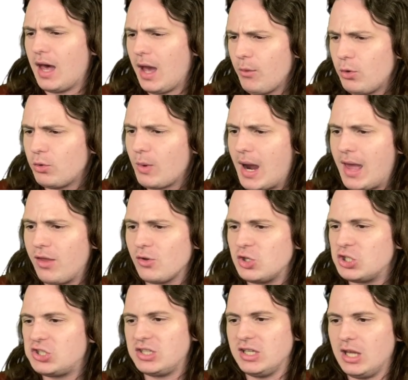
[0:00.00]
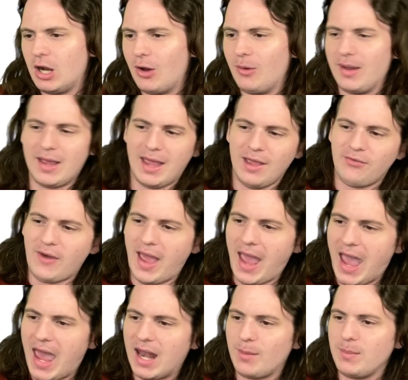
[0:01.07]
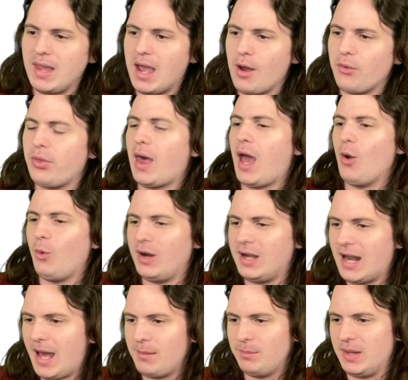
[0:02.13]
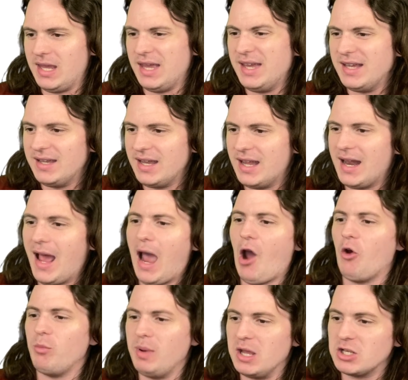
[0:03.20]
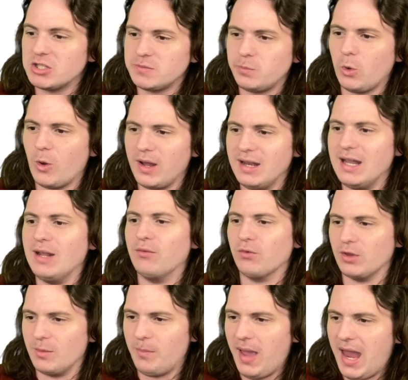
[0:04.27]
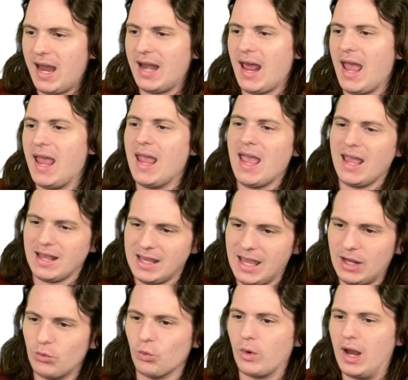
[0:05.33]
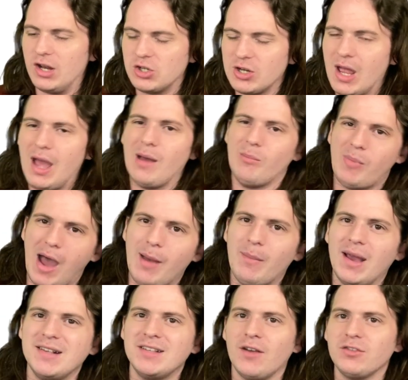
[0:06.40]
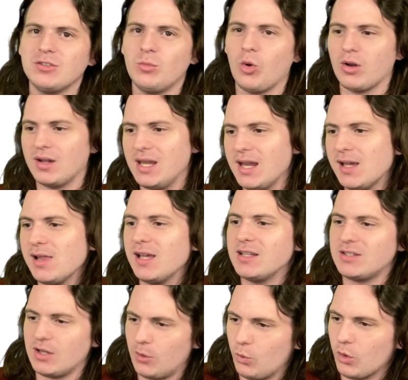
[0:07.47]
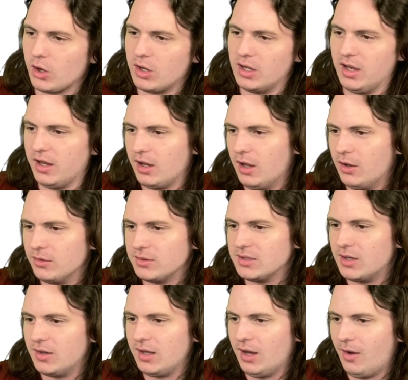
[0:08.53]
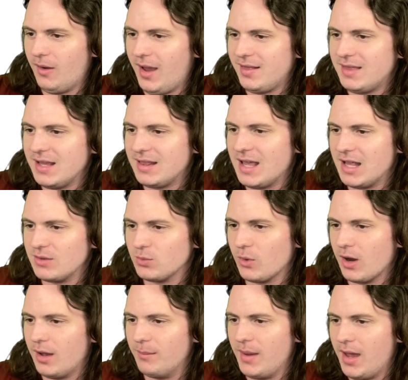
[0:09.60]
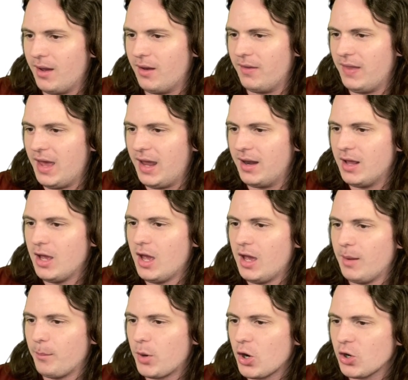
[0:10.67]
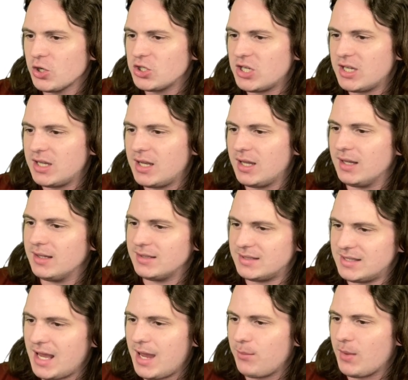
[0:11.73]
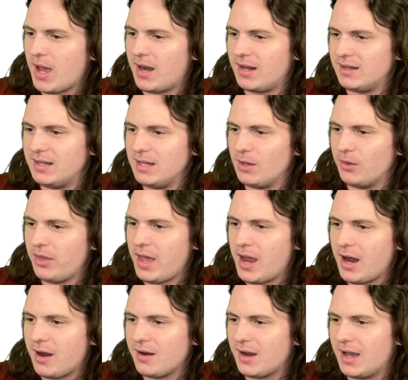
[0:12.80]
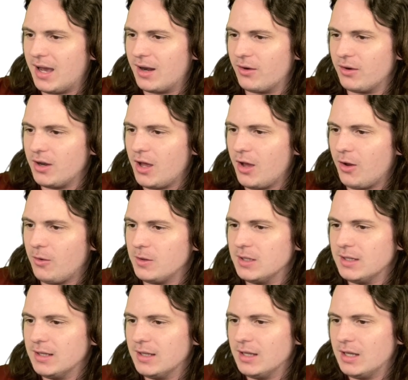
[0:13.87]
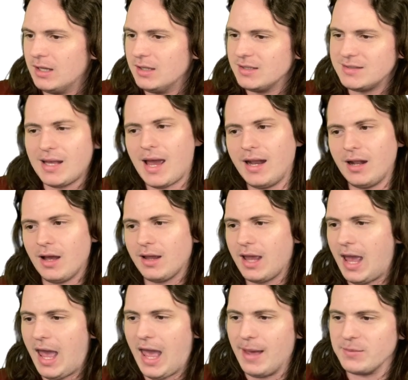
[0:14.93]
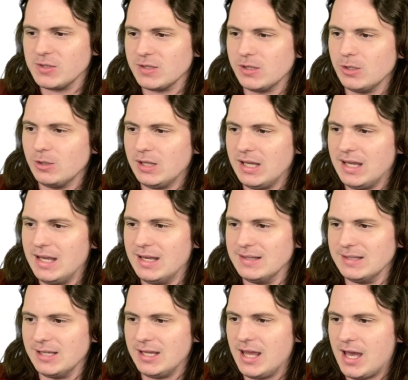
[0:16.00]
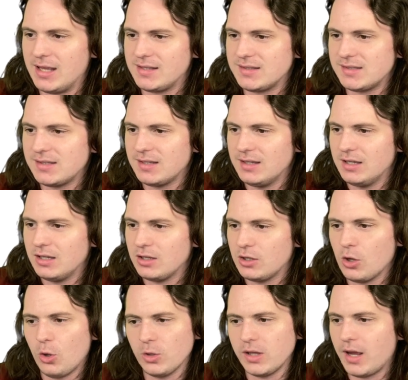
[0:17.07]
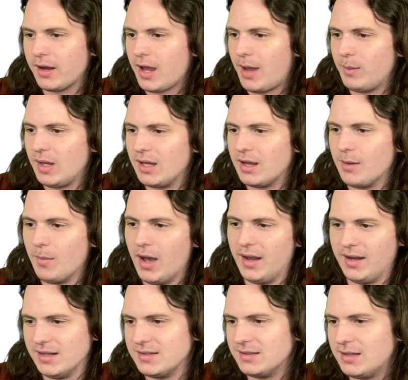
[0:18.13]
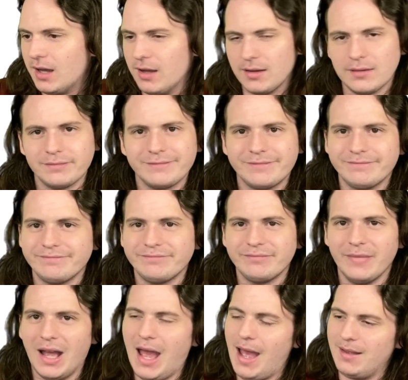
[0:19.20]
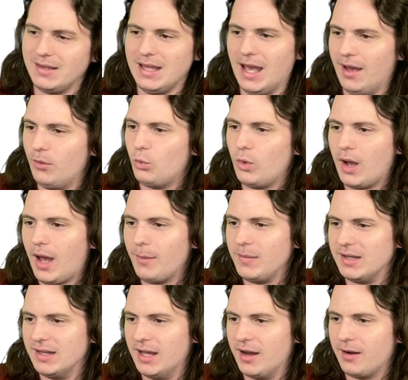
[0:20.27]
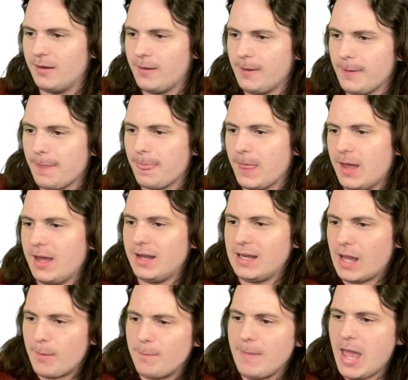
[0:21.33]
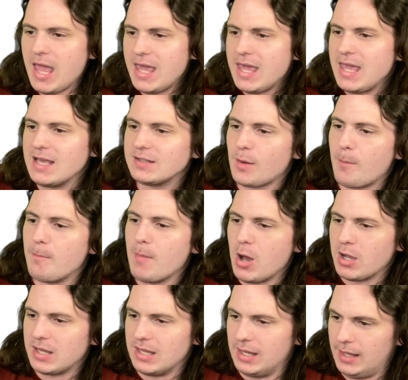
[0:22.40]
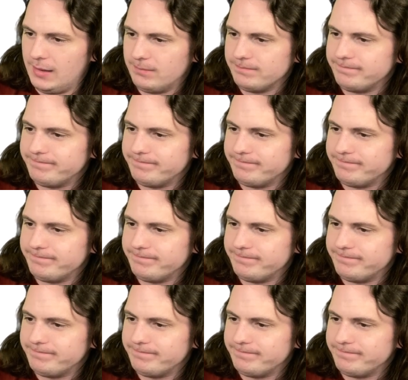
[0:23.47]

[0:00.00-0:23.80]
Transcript: I would rather just, you know, if I had a Meowth, I would not be eating it. I would be exploiting it for the payday, get rich, buy myself some more Digletts, and we're good to go. So, you know, I think that's where I'm at on that. Persian, same kind of deal there. I don't know. Psyduck, absolutely easy. Yes. Golduck, I mean, come on. It's a duck. yeah, I'm in there. Now, Mankey is a monkey.